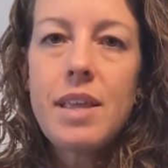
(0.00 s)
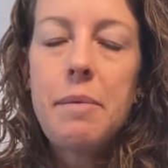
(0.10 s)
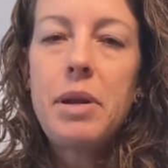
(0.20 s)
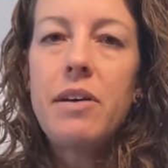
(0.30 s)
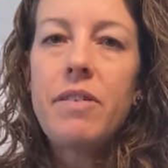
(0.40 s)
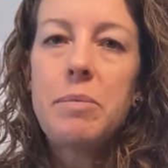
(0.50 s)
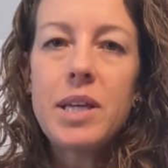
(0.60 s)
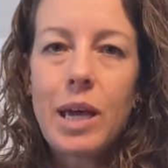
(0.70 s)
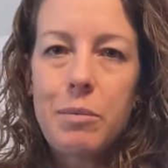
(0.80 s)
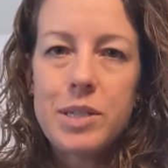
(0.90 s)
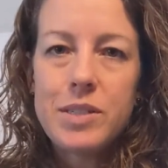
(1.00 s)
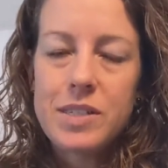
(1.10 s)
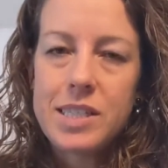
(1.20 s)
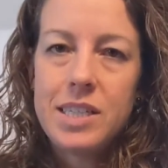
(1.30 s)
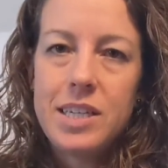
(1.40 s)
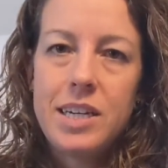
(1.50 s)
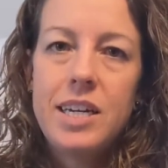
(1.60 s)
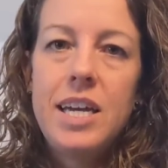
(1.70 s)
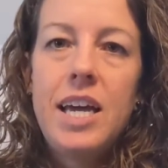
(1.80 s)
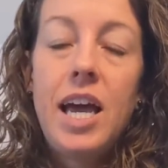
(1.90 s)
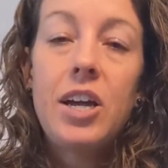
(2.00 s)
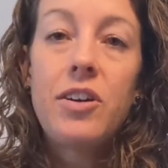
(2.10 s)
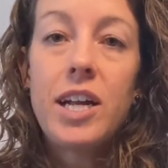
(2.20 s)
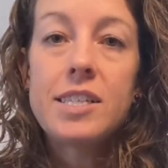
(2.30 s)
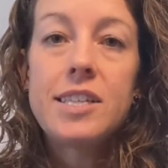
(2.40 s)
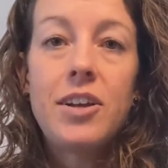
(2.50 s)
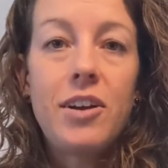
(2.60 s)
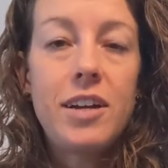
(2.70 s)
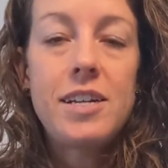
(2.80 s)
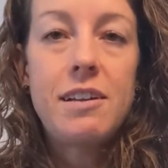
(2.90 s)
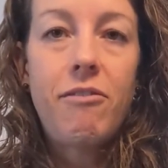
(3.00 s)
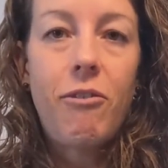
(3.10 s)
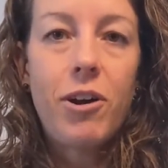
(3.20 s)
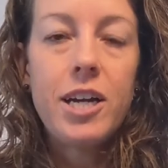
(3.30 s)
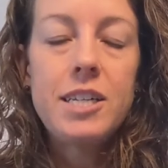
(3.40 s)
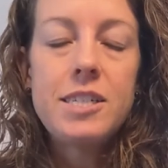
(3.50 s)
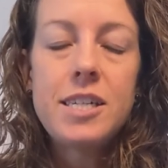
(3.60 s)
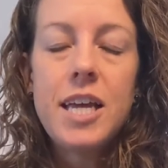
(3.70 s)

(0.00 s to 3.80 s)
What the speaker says: I'm gonna flip the camera so you can see the ingredients that you're gonna need for it.